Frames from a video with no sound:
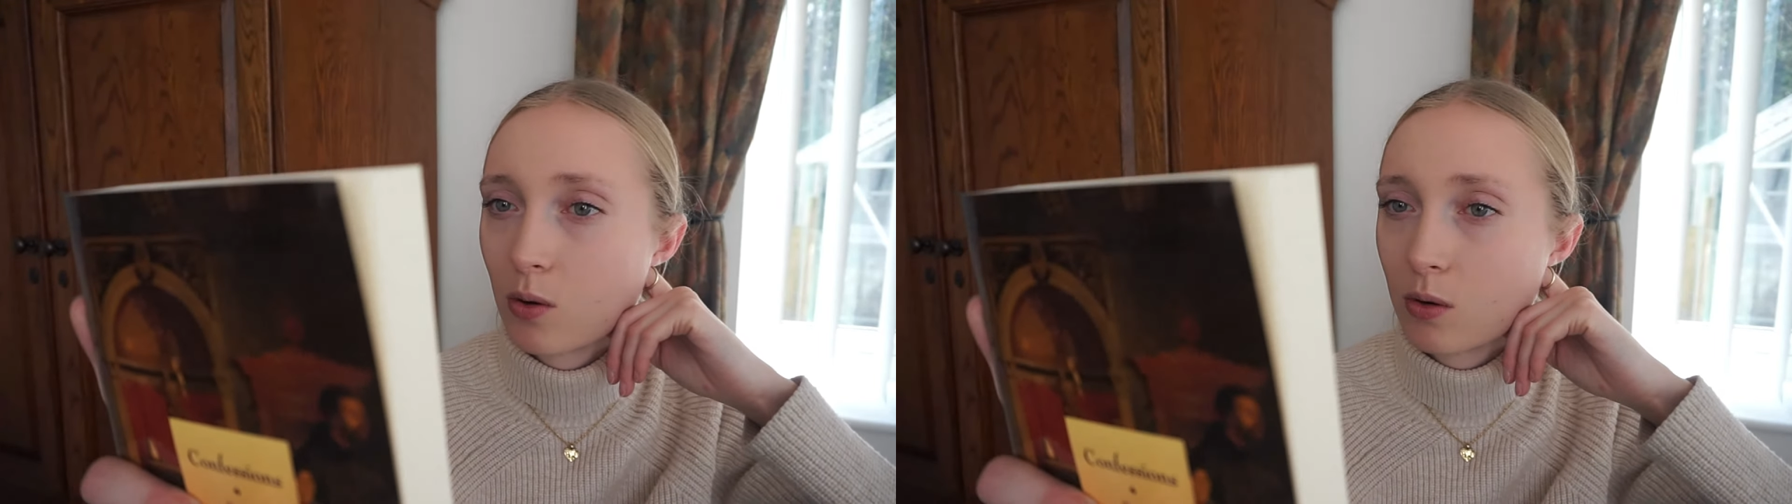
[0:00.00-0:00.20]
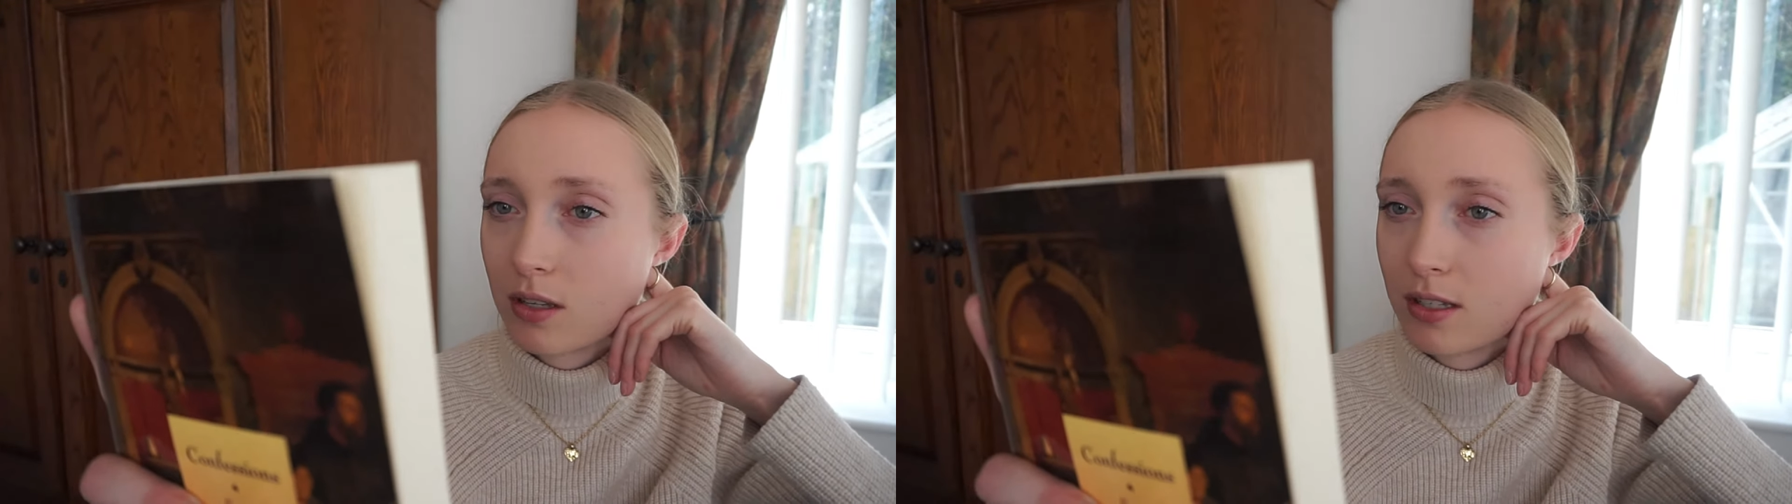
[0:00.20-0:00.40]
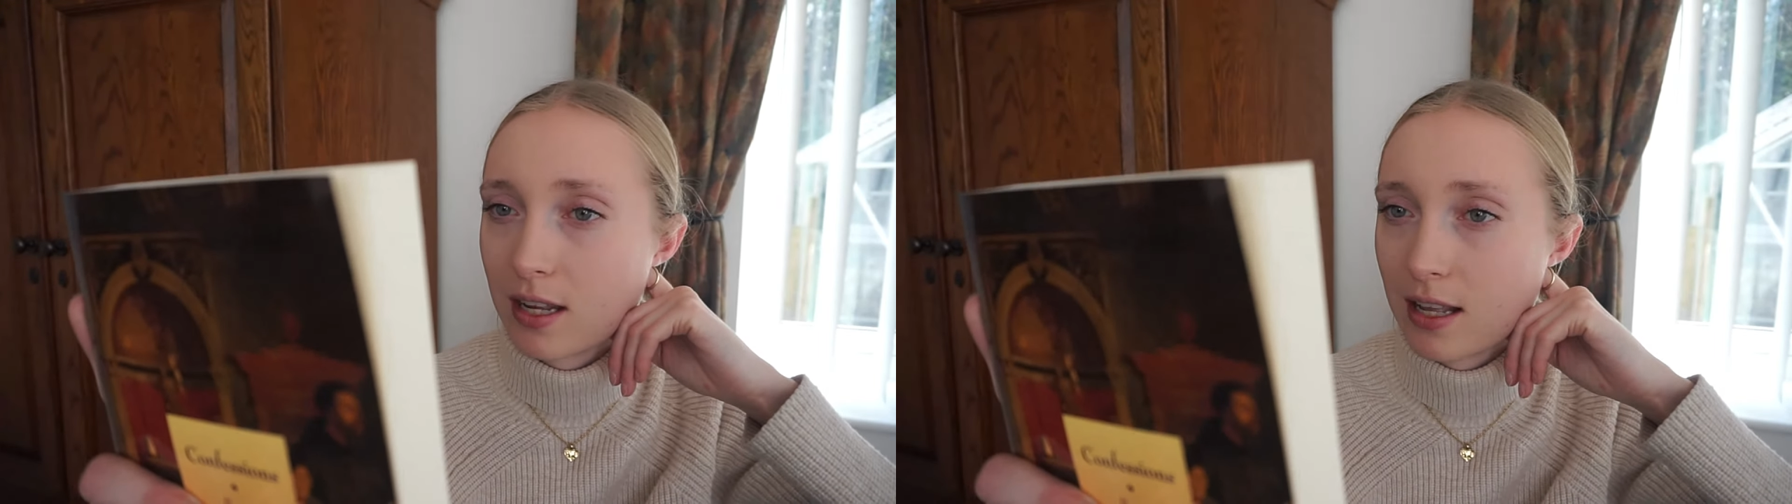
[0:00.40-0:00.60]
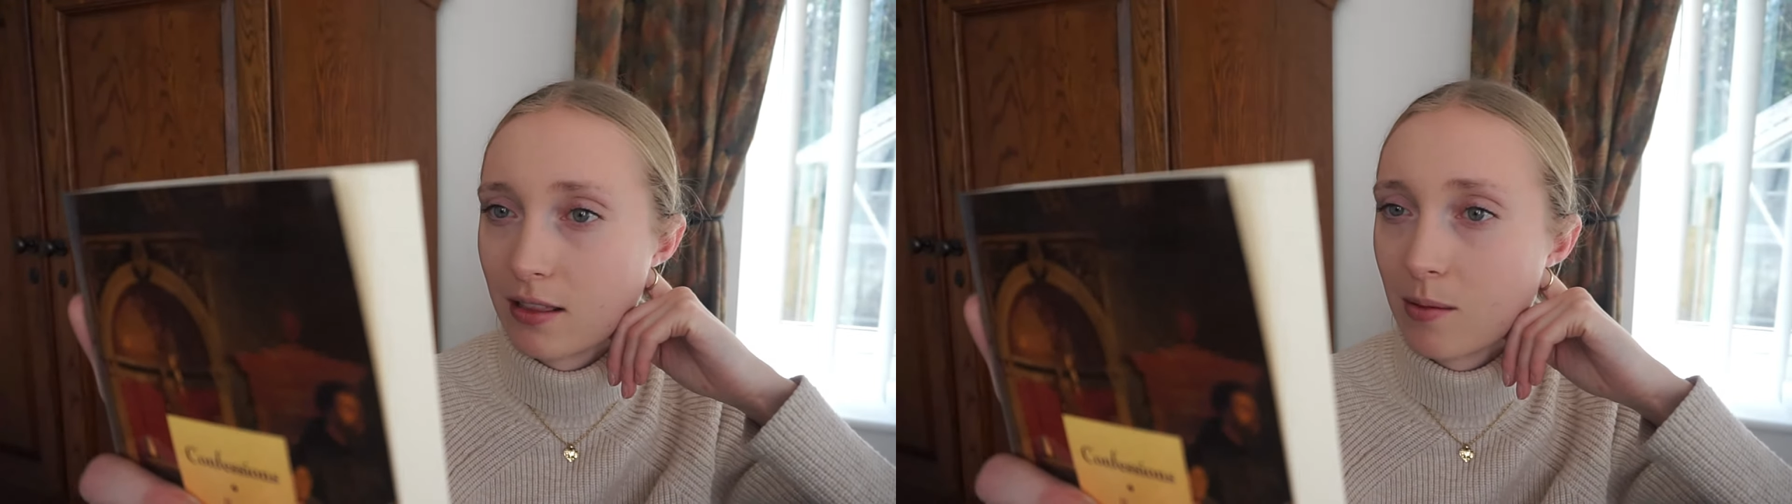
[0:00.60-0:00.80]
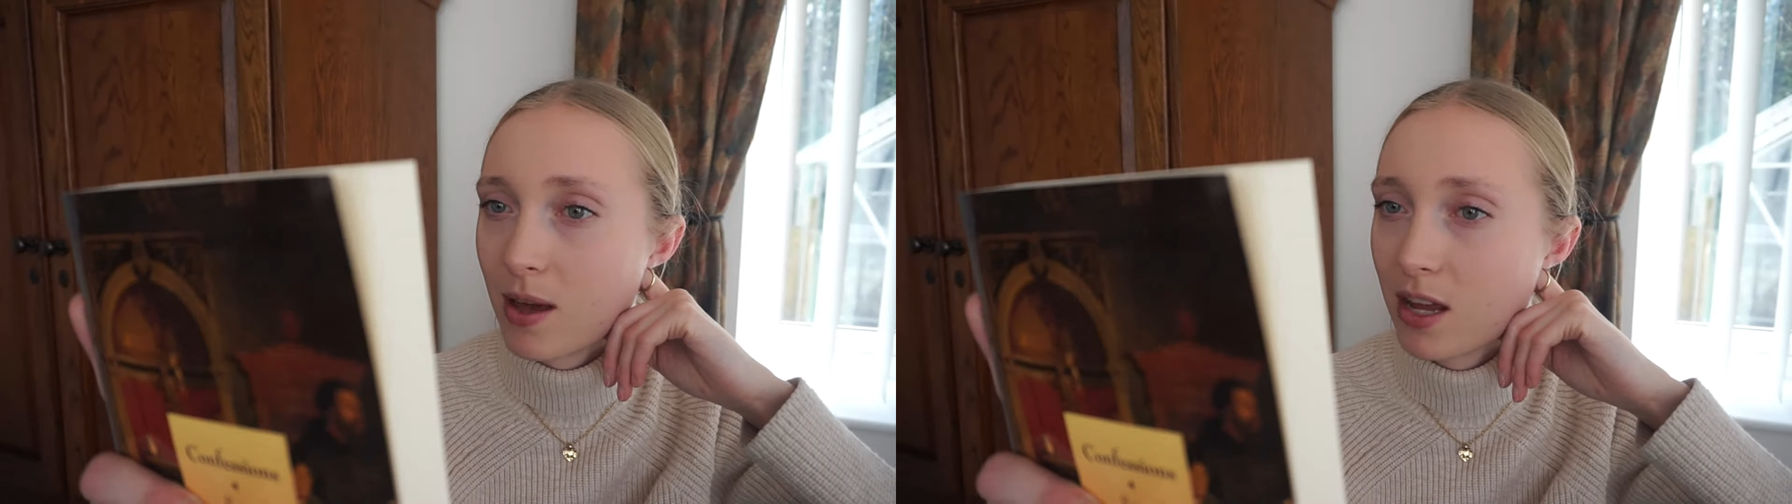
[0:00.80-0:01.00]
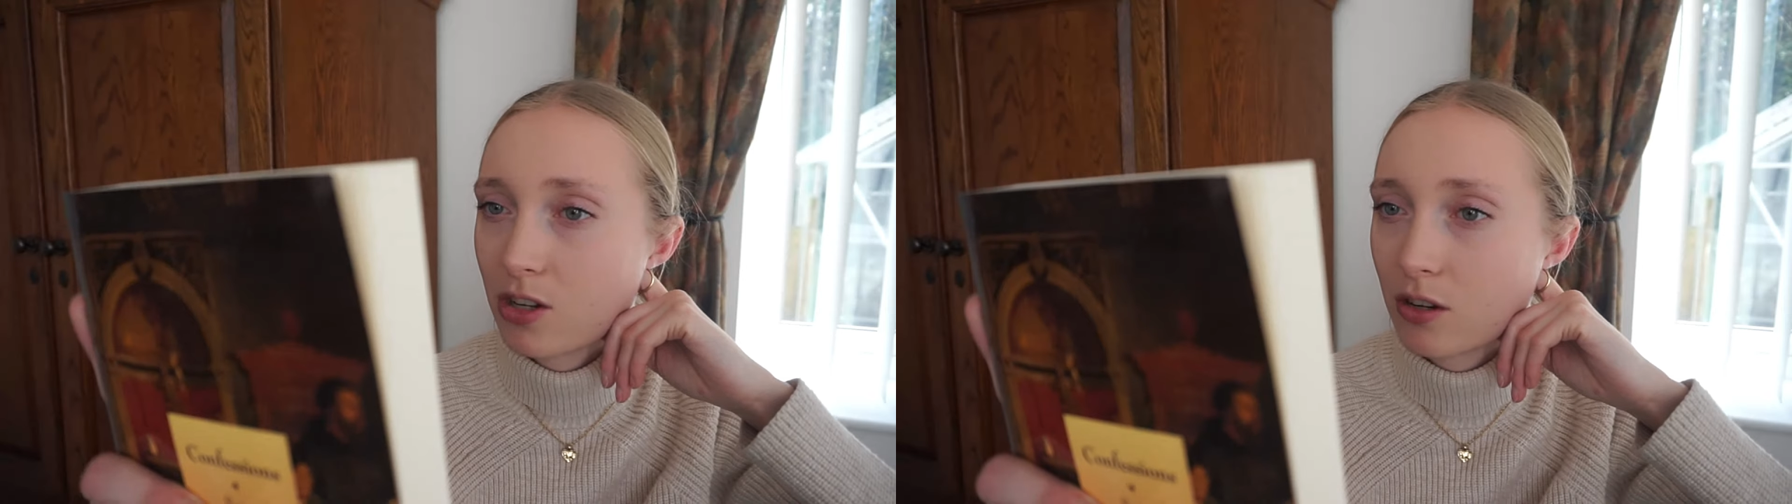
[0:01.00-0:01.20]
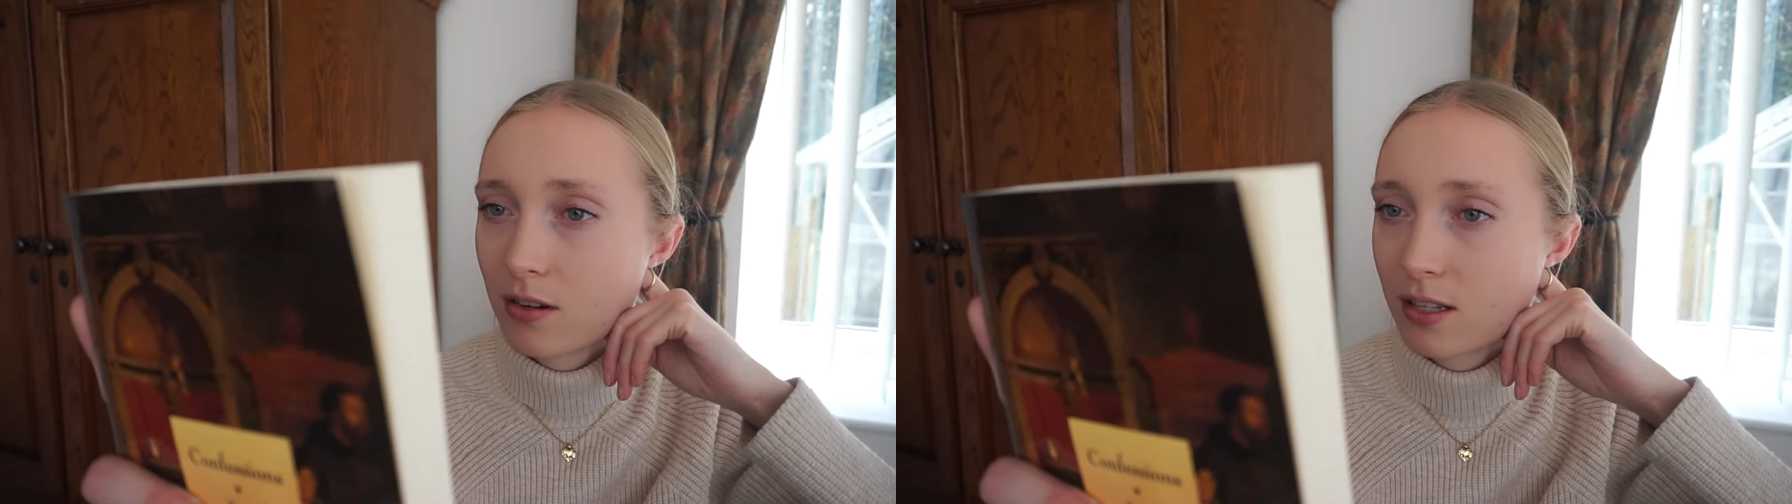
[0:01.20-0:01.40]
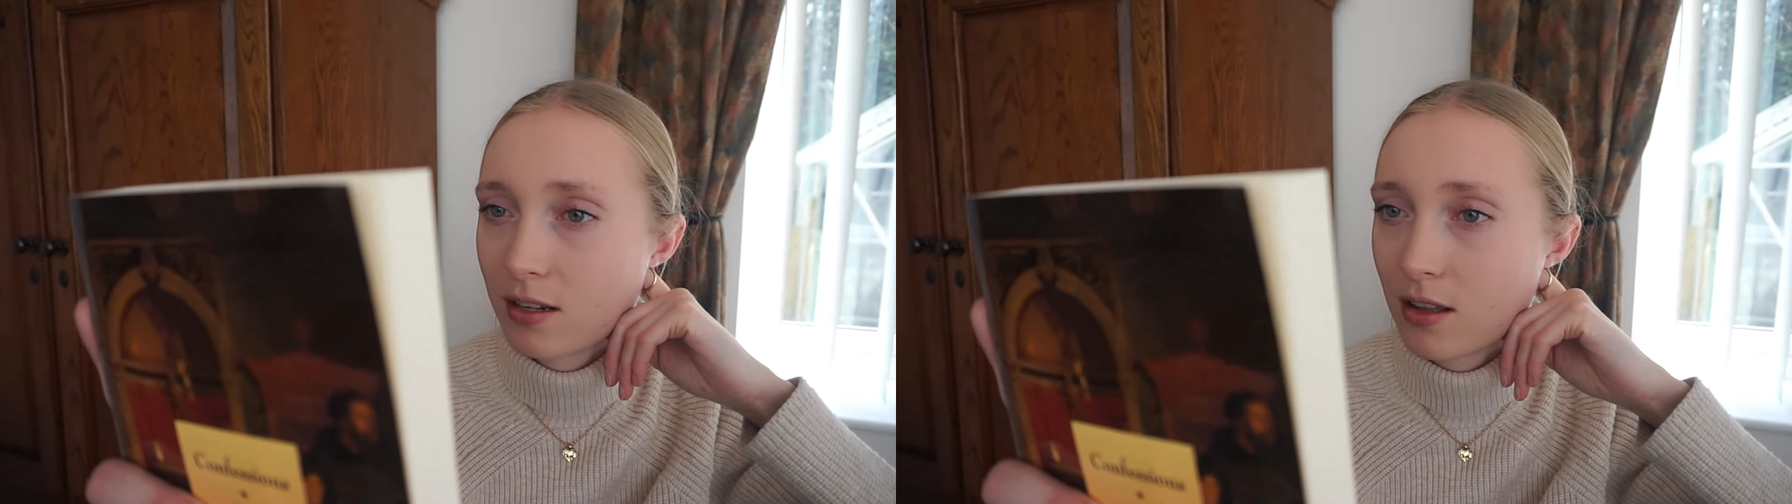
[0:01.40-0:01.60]
Augustine, the major
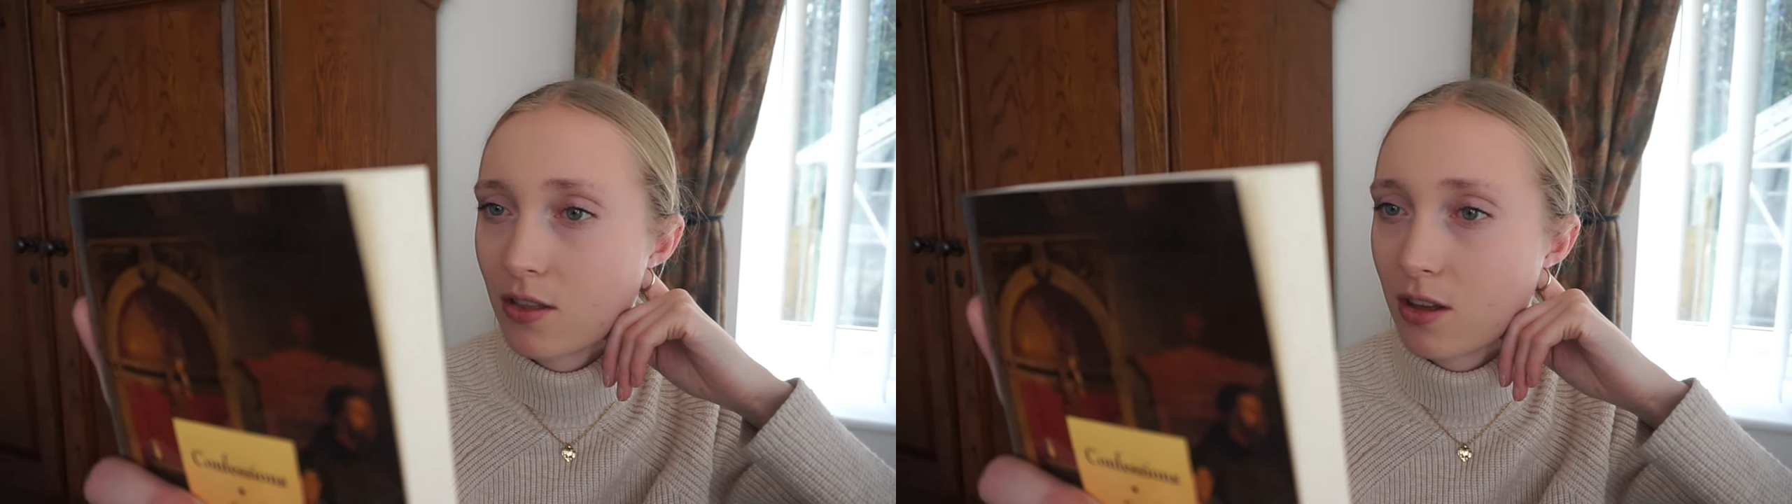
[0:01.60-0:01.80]
Christian